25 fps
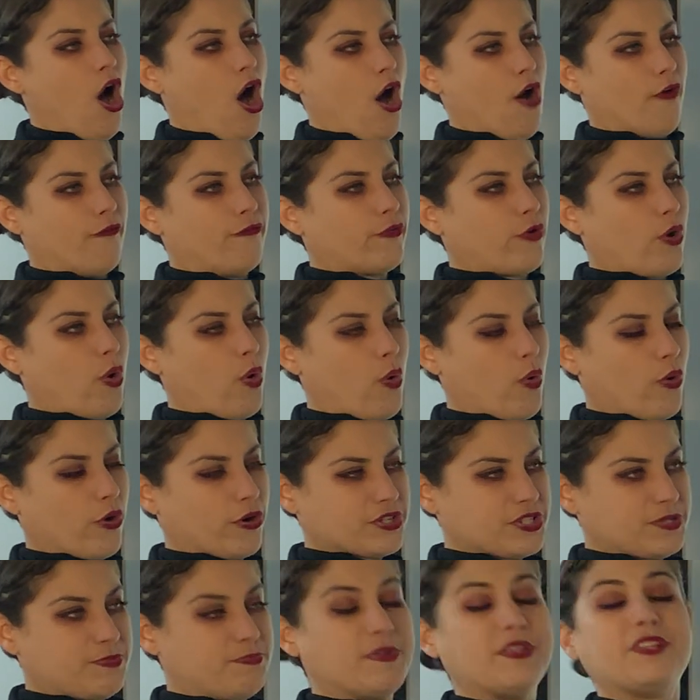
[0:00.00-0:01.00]
of
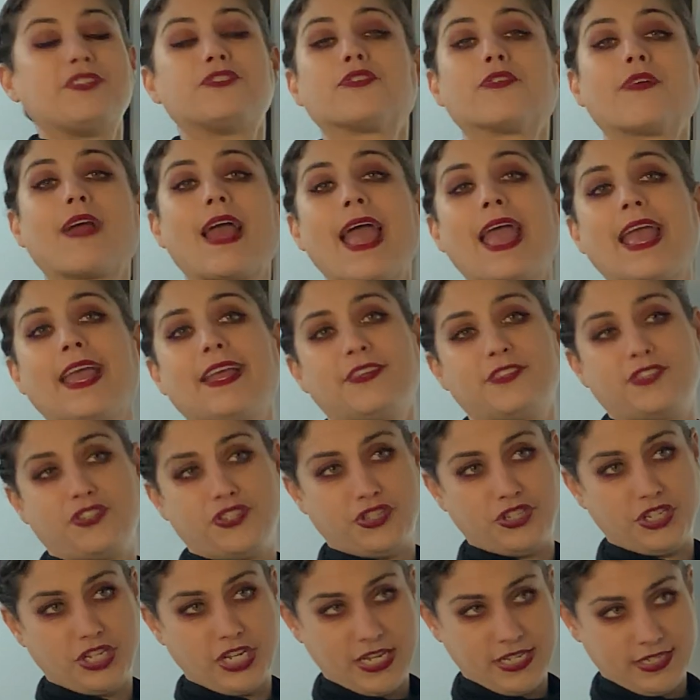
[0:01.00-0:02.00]
course,
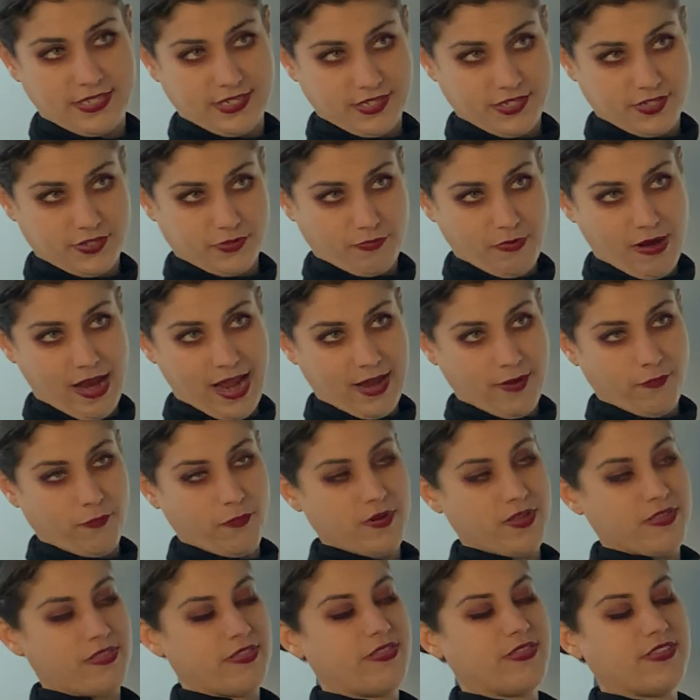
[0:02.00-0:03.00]
betrays Jesus, right?
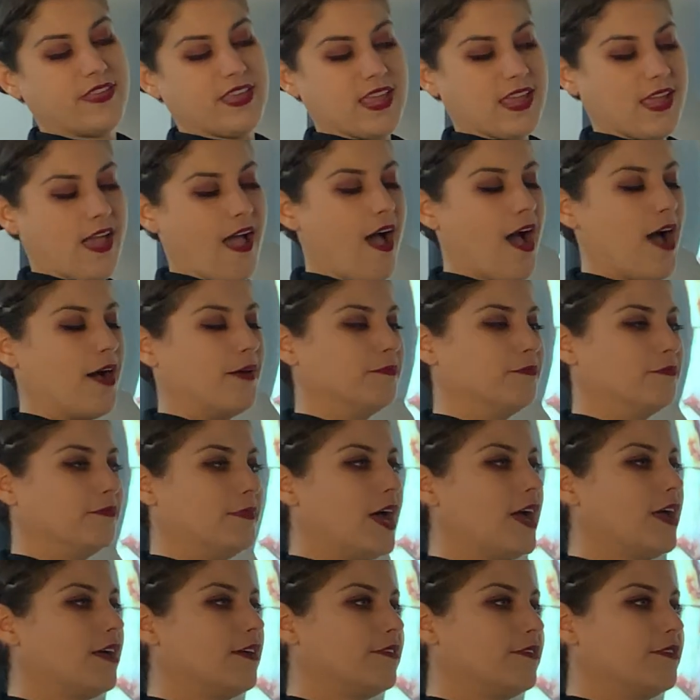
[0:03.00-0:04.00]
With the um,
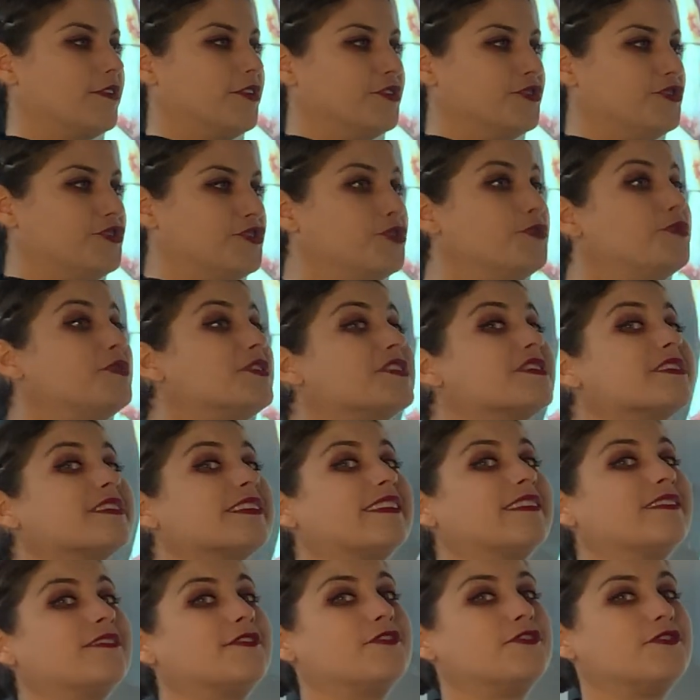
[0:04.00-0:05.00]
the
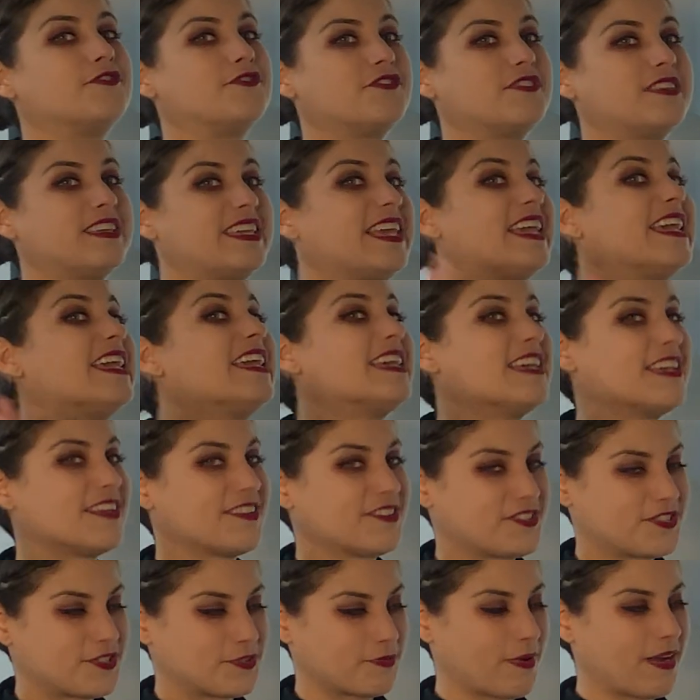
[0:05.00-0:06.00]
Judas
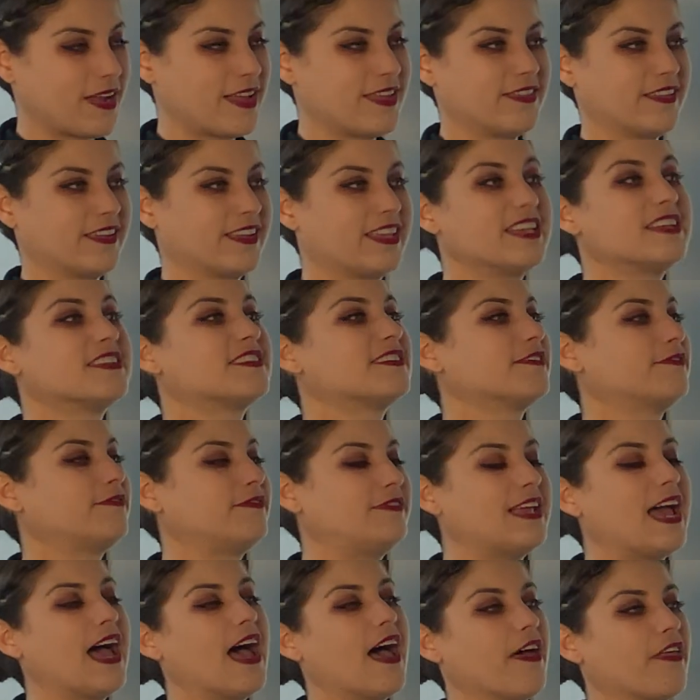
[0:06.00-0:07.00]
kiss, right? The kiss
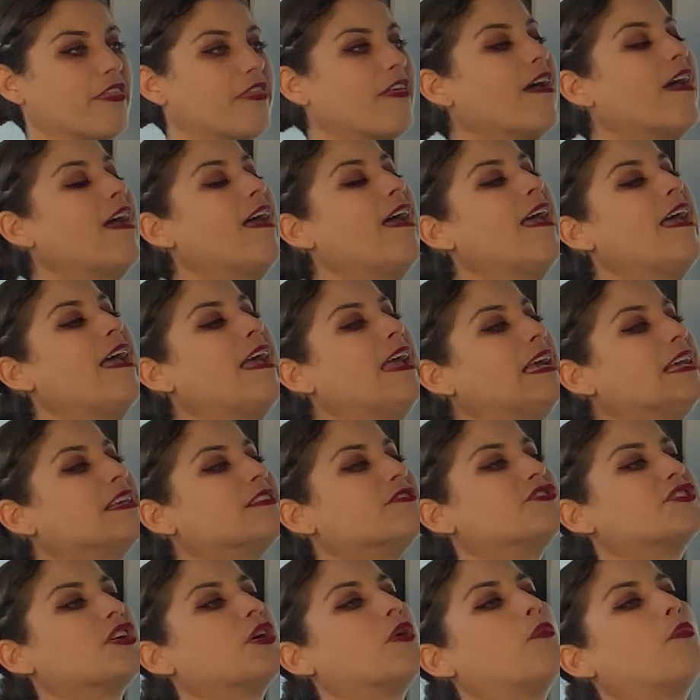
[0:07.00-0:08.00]
of death.
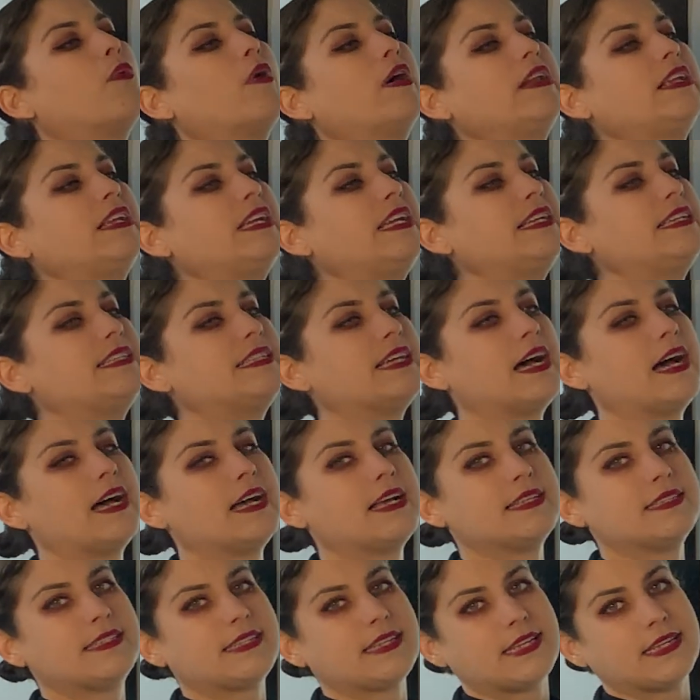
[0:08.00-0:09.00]
And so what he
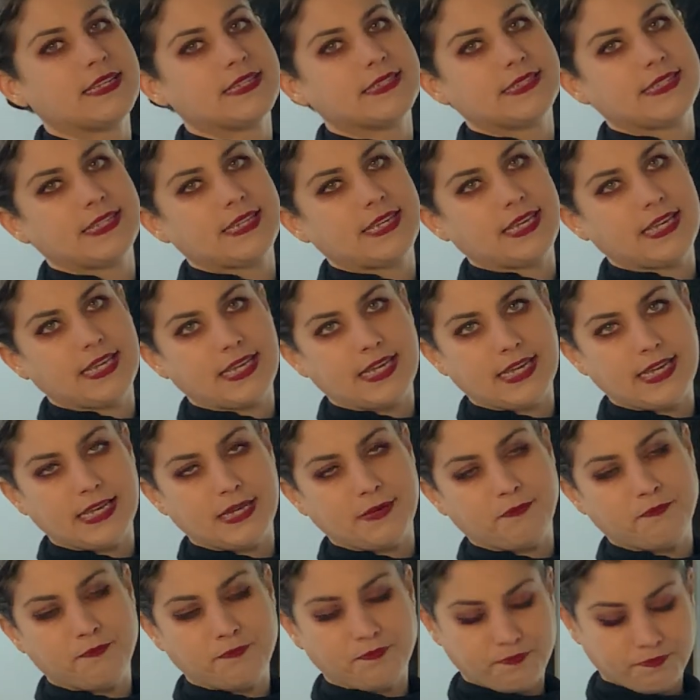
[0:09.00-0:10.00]
does is
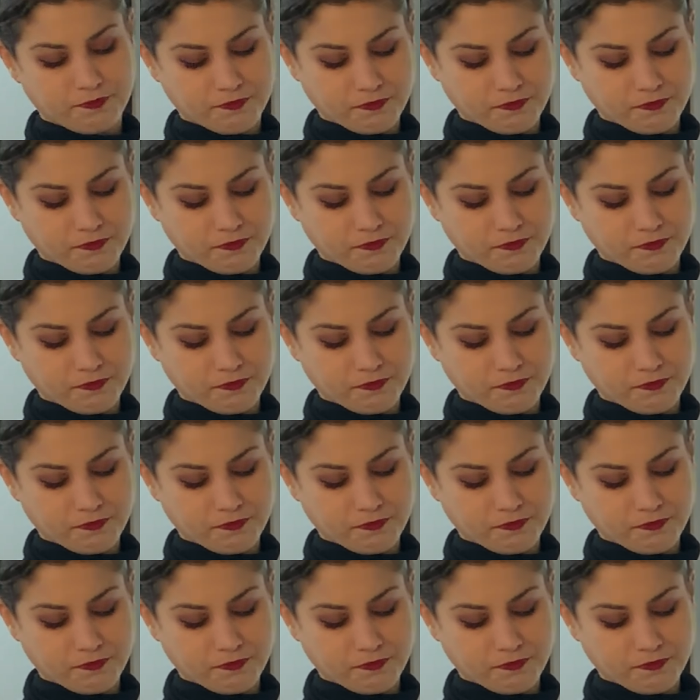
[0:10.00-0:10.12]
he